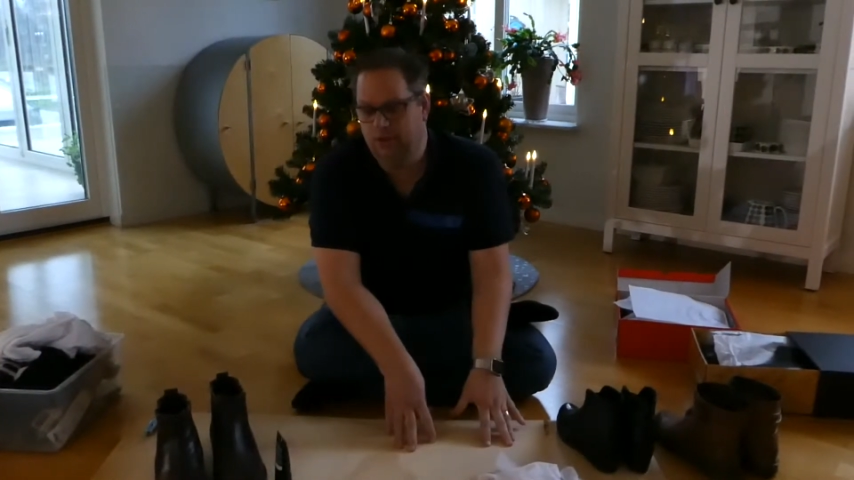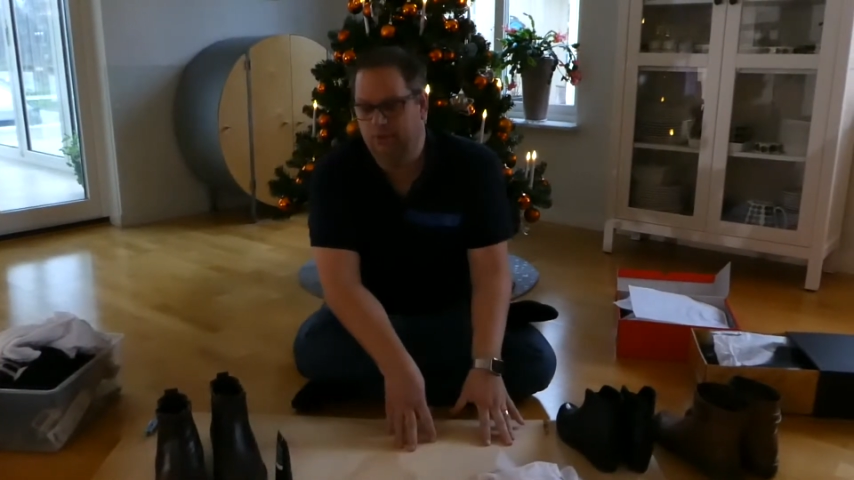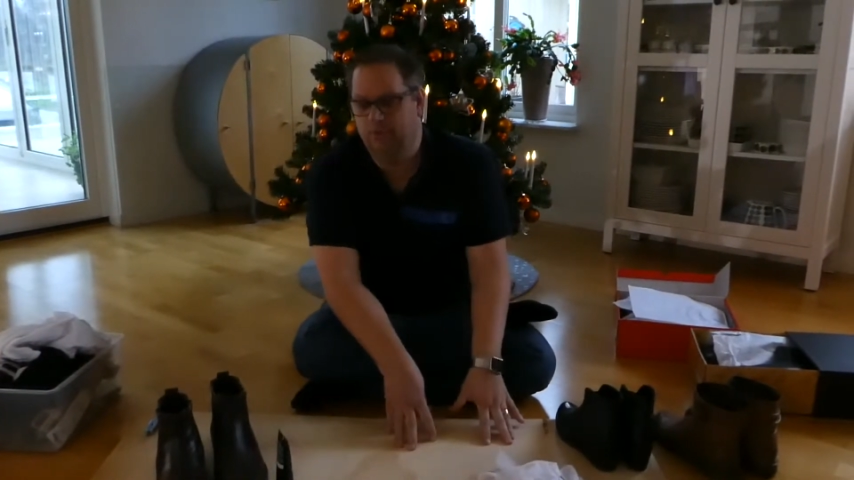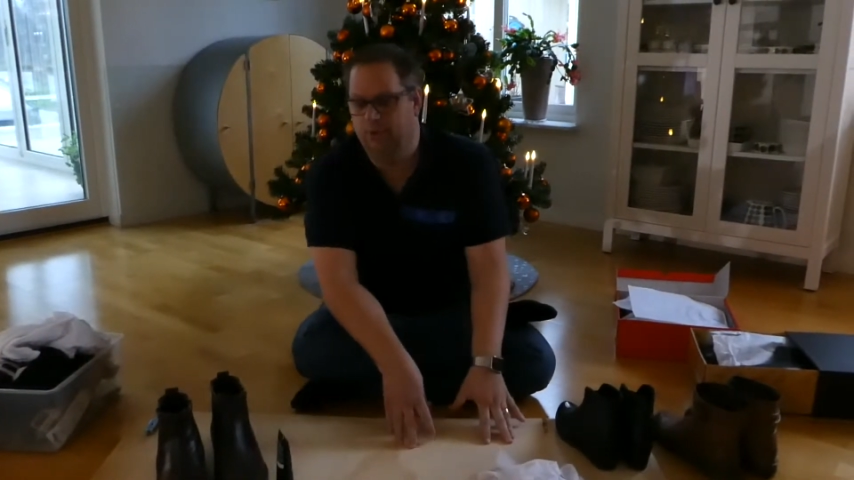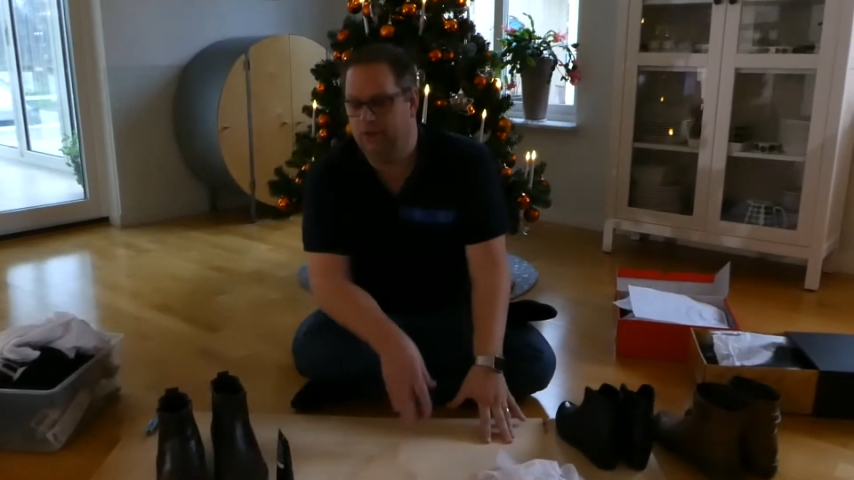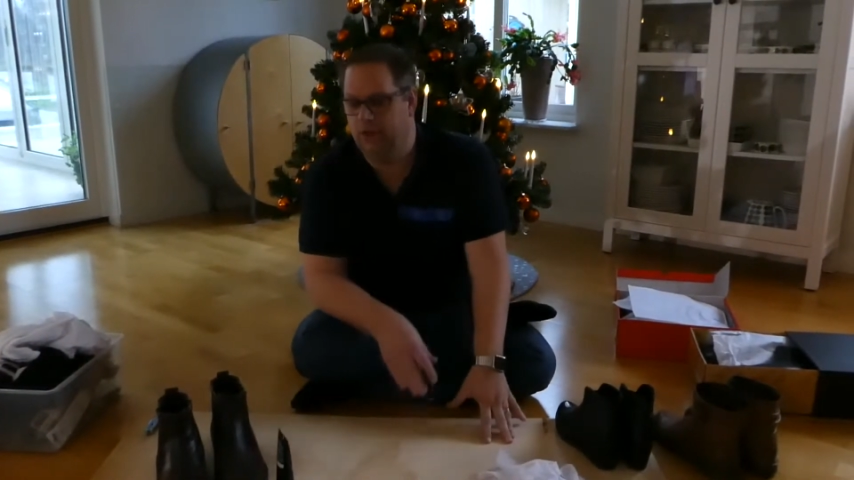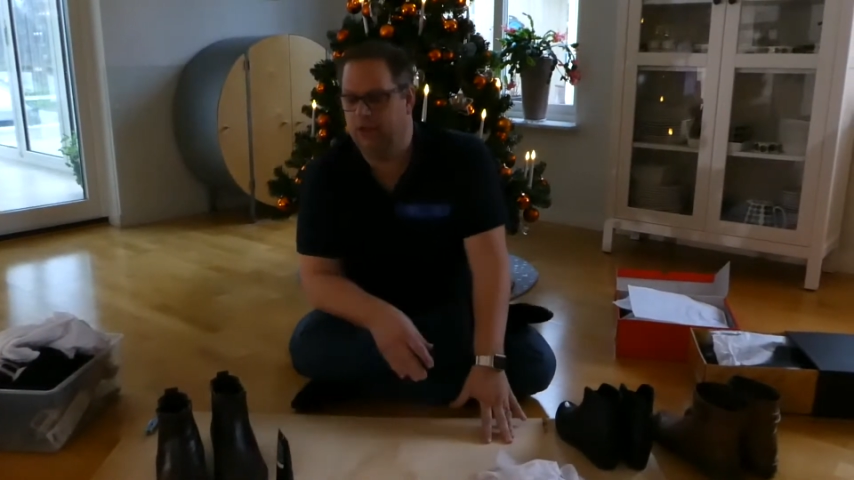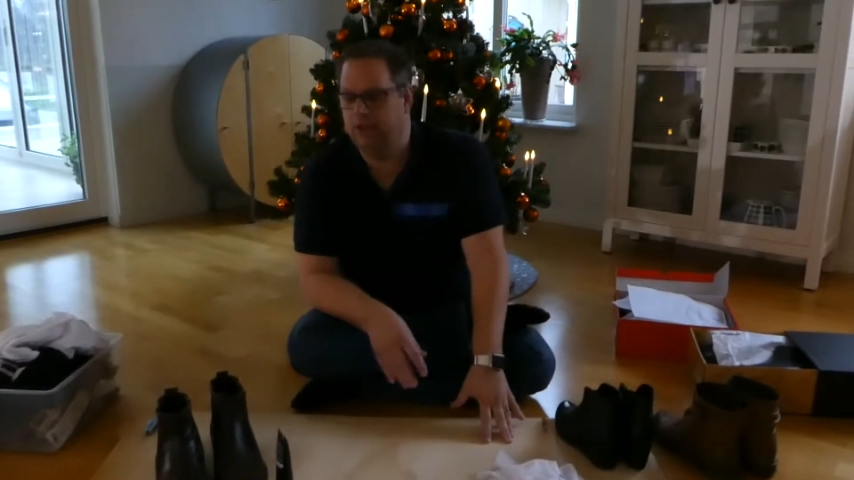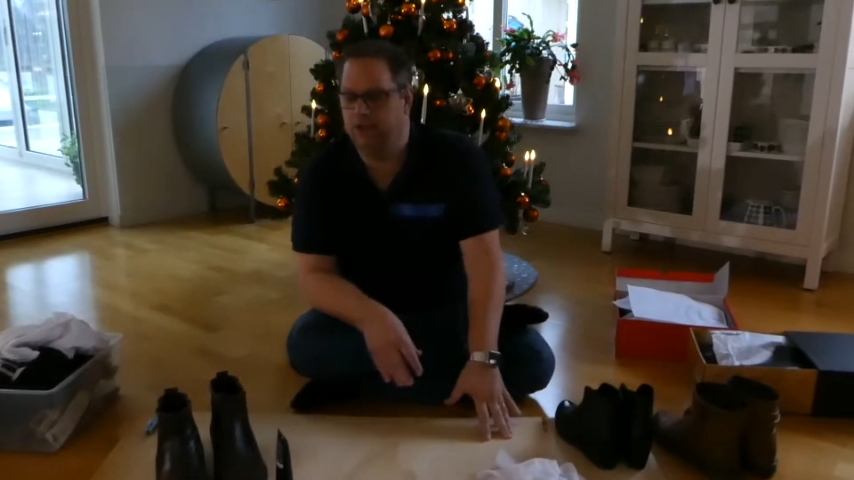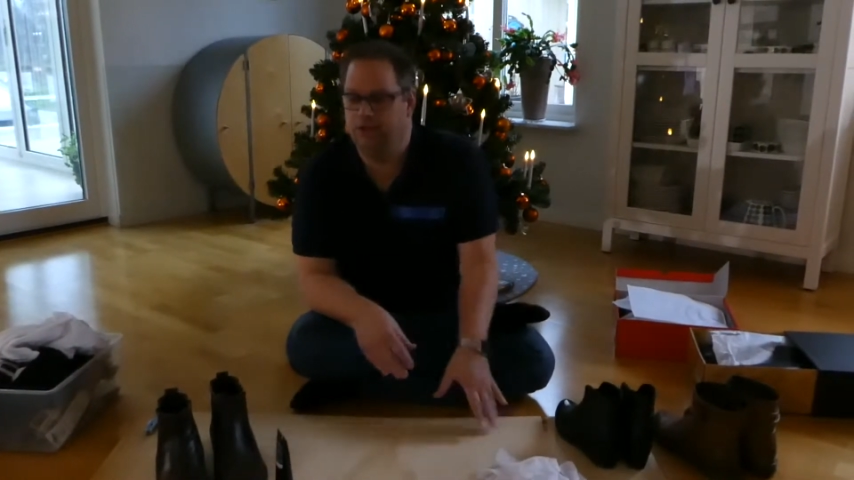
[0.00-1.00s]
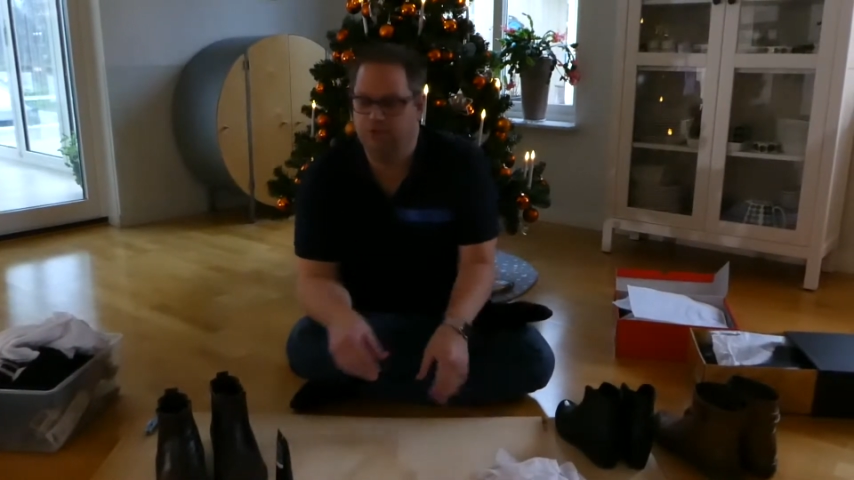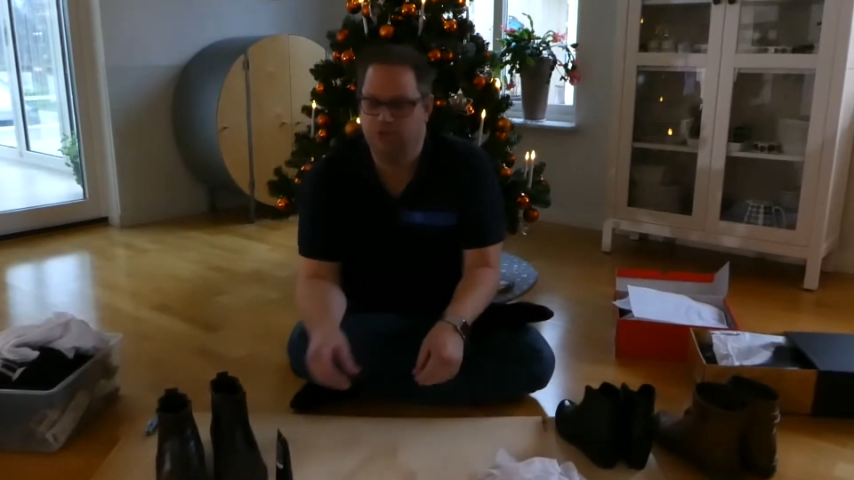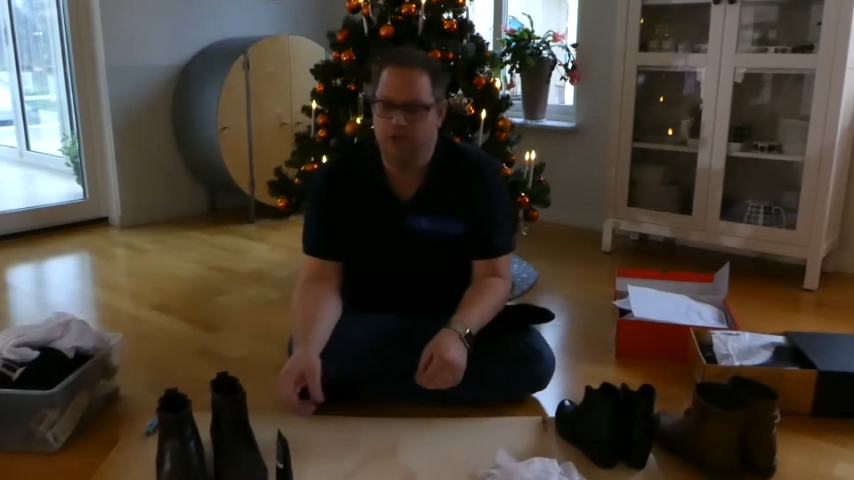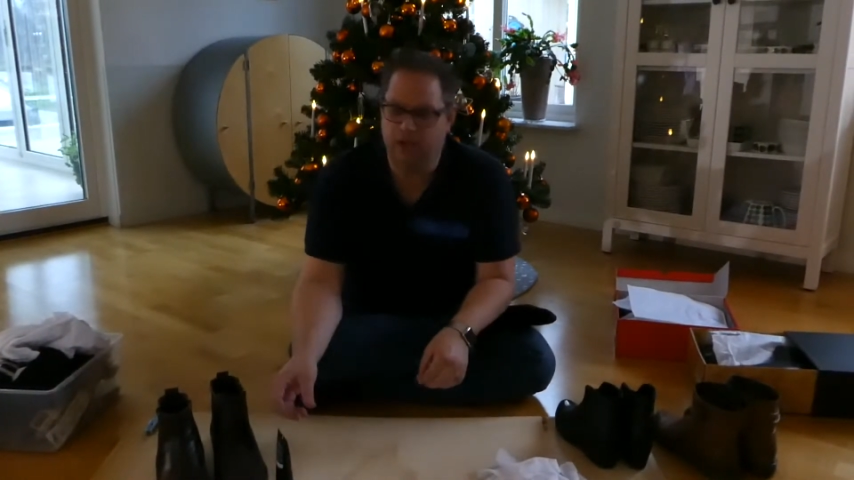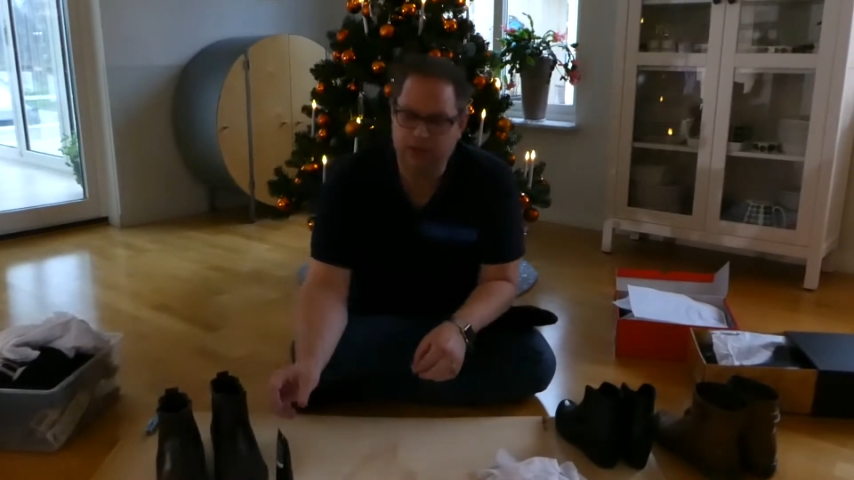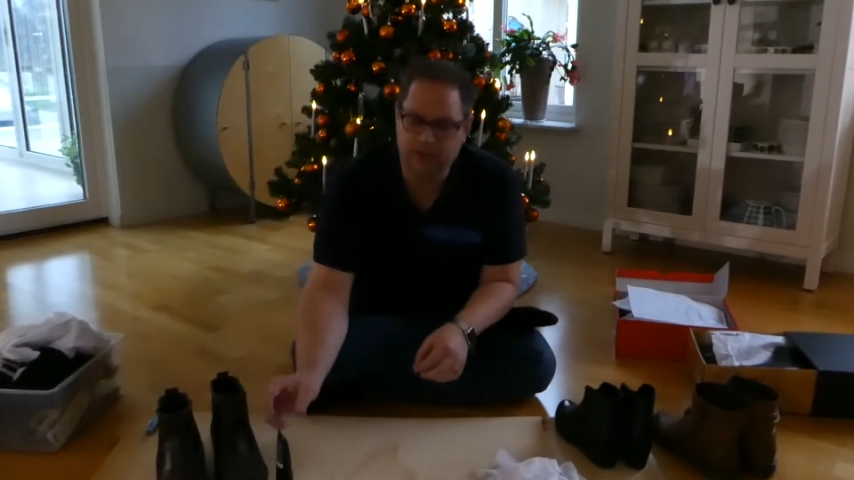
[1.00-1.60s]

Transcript: What I'm gonna do today